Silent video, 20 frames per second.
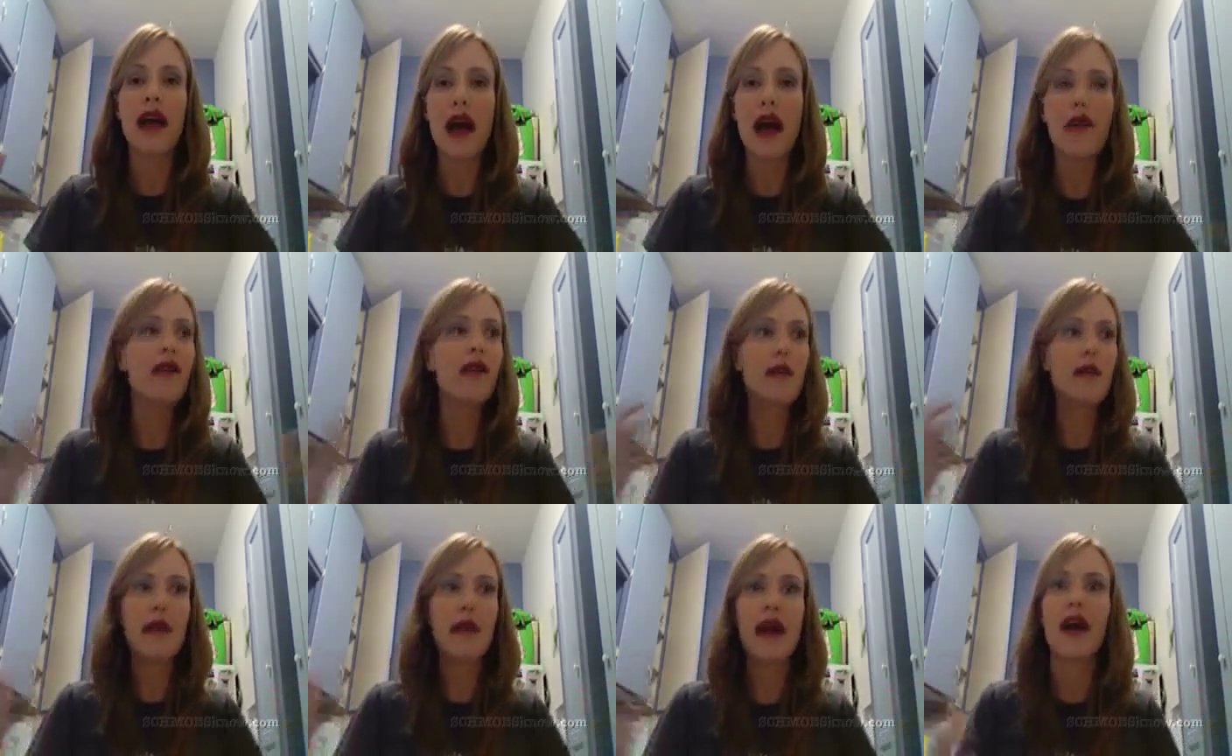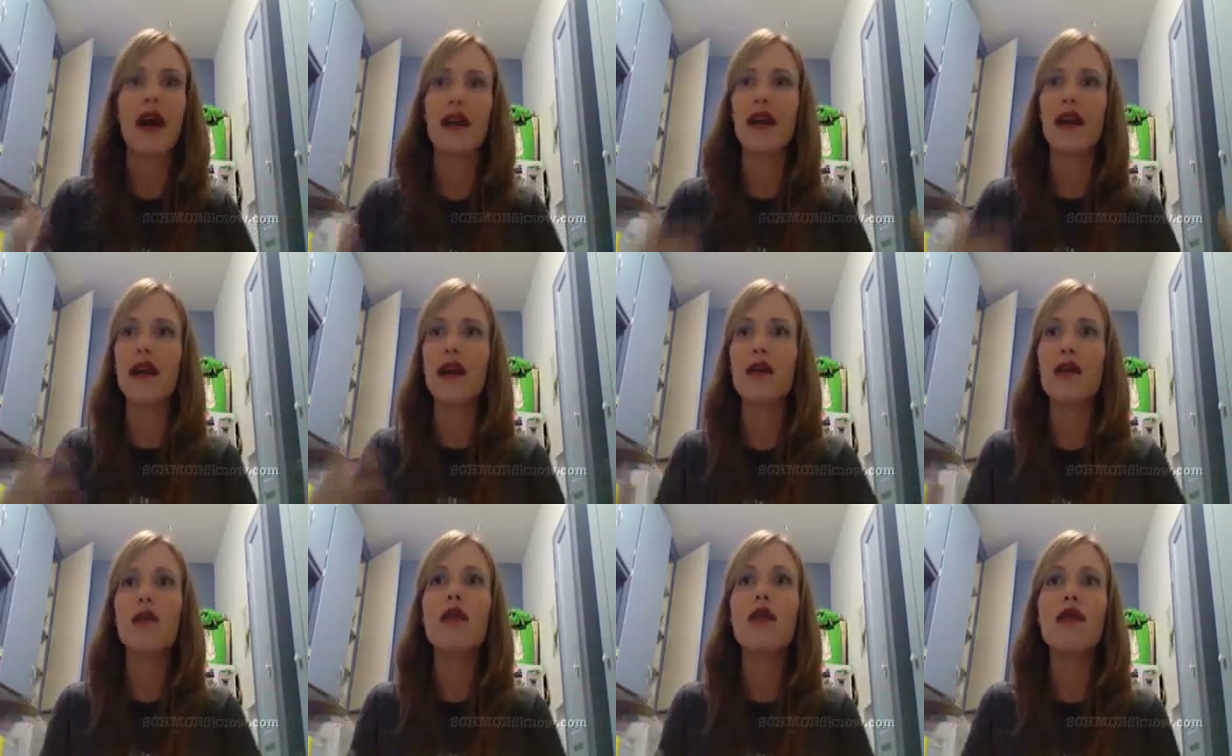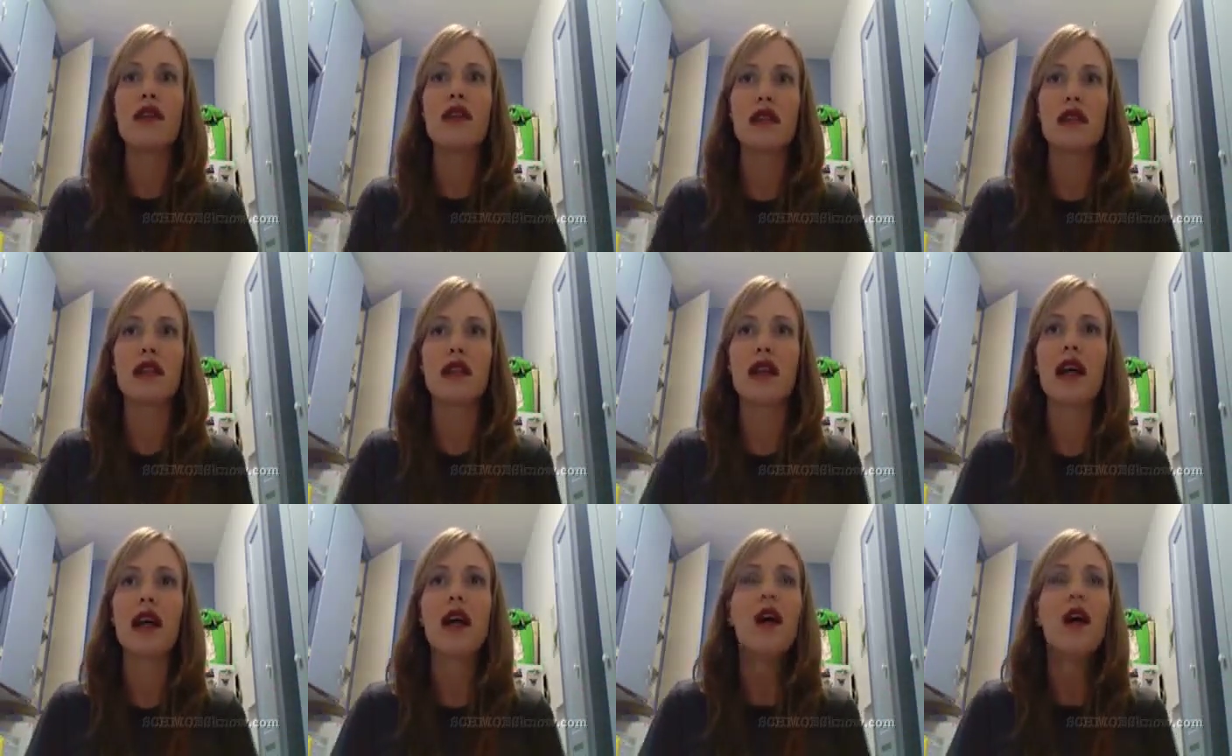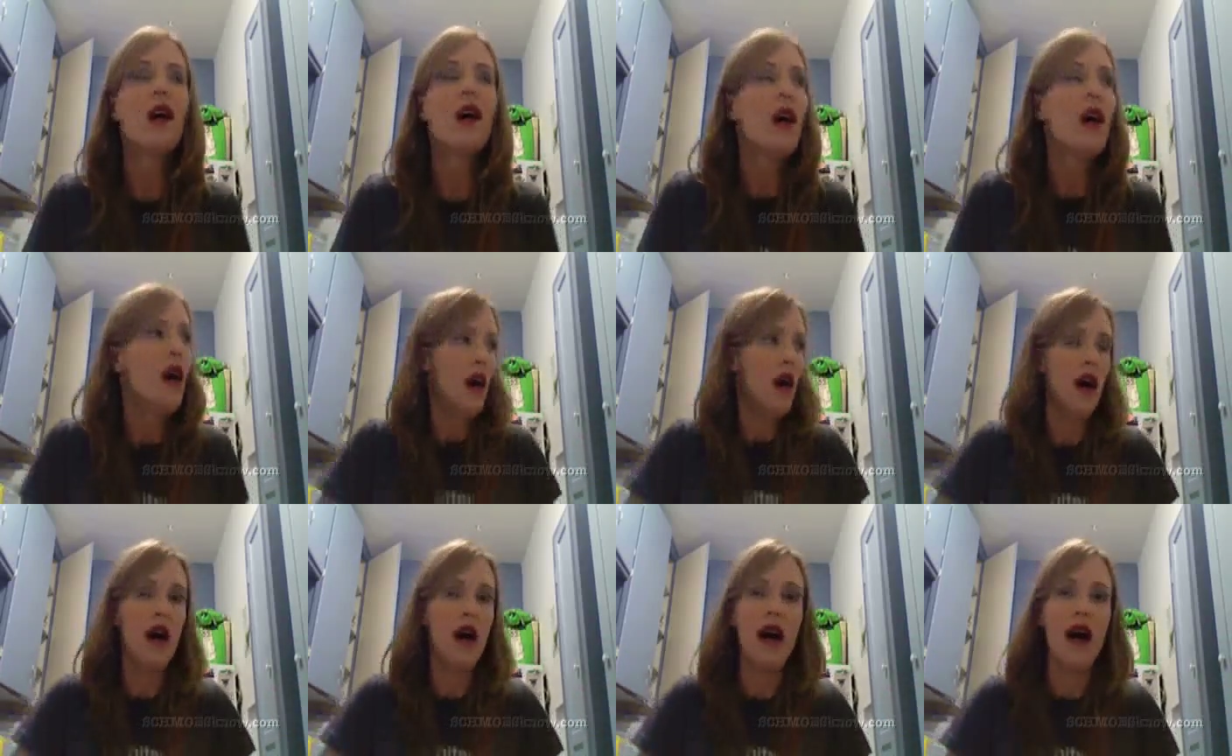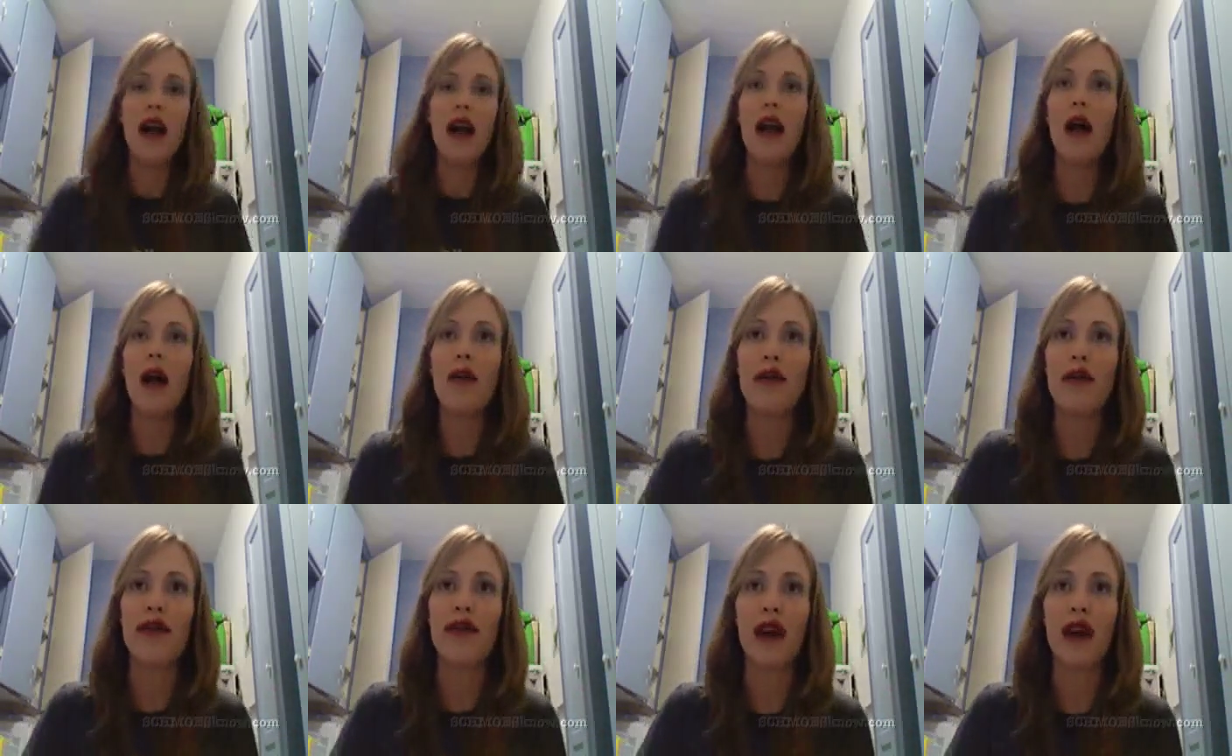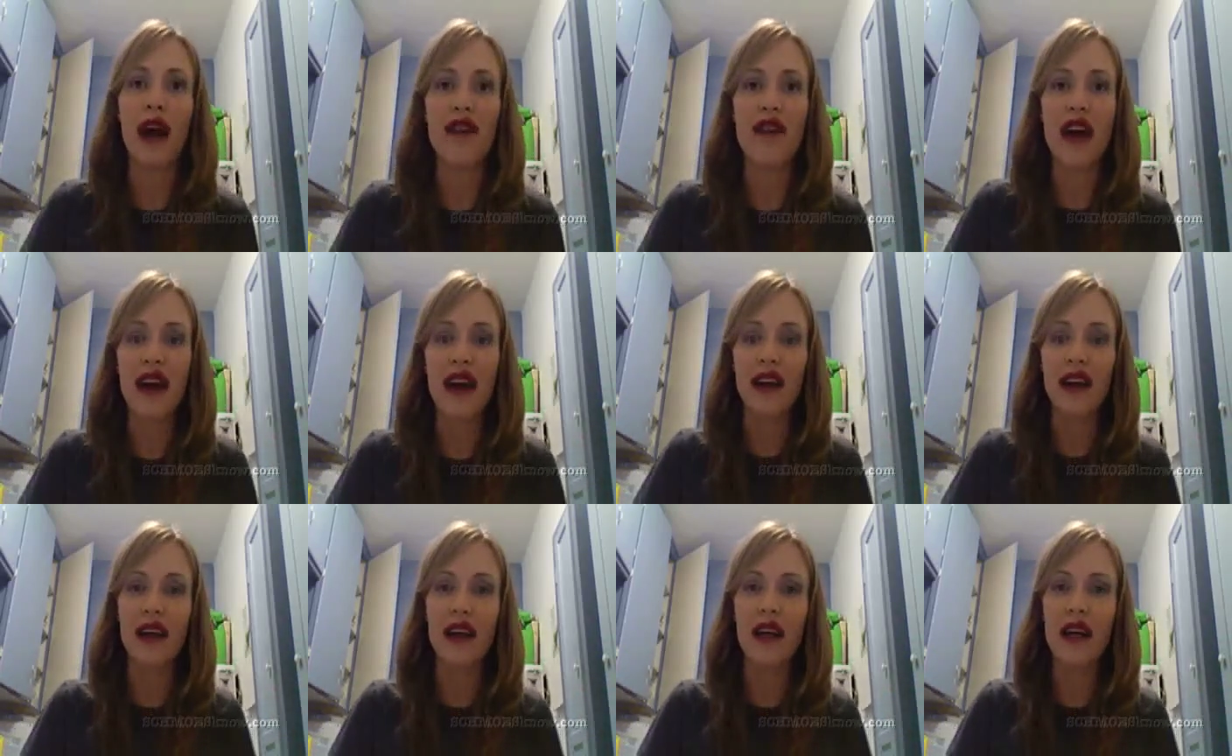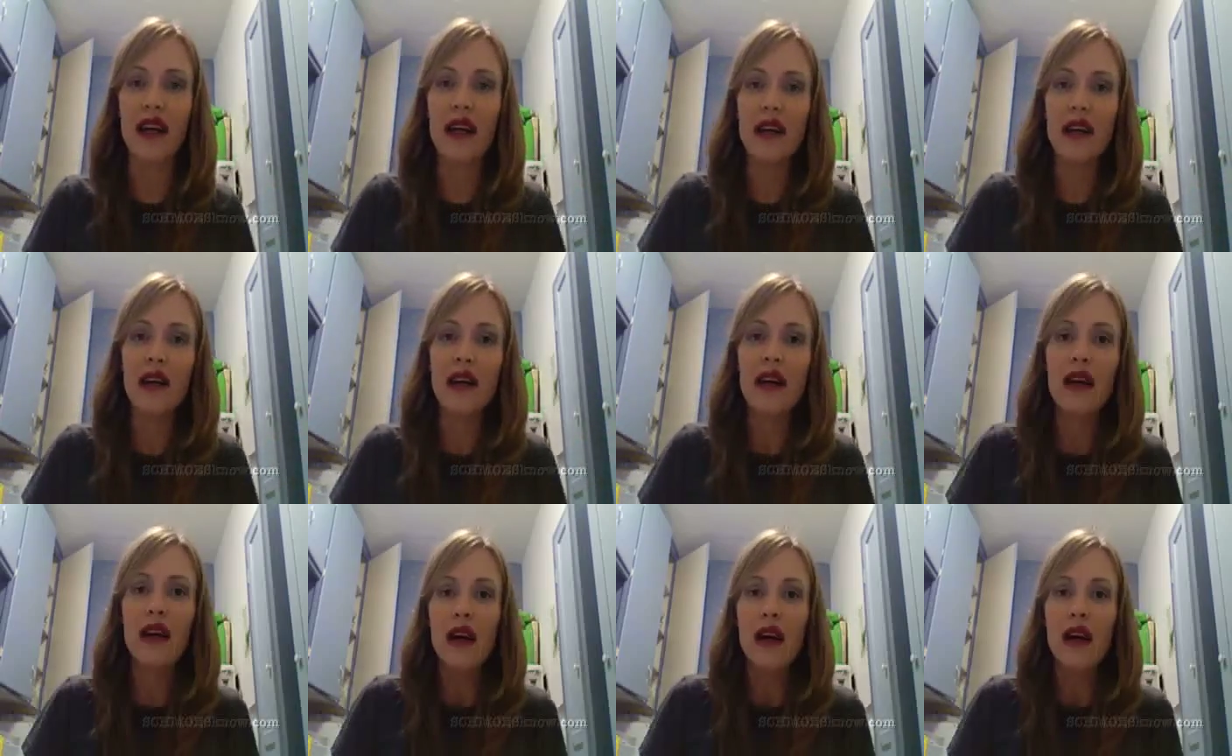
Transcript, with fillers: like, every man in the movie isn't like, I'll help you find that kid.